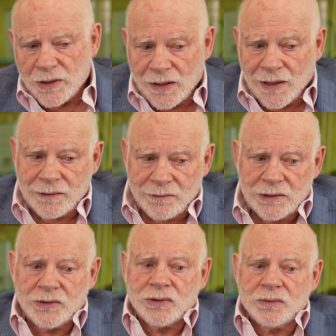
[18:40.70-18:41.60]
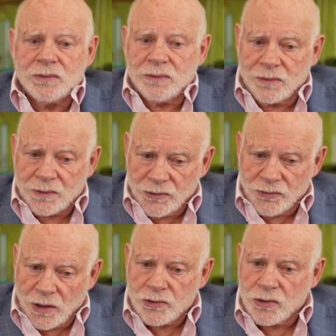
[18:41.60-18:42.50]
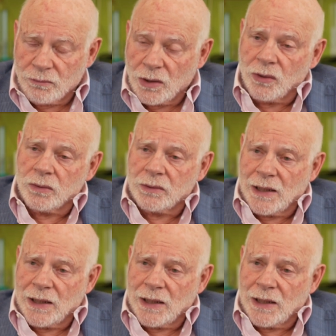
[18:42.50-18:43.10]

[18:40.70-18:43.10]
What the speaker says: we got into construction mode,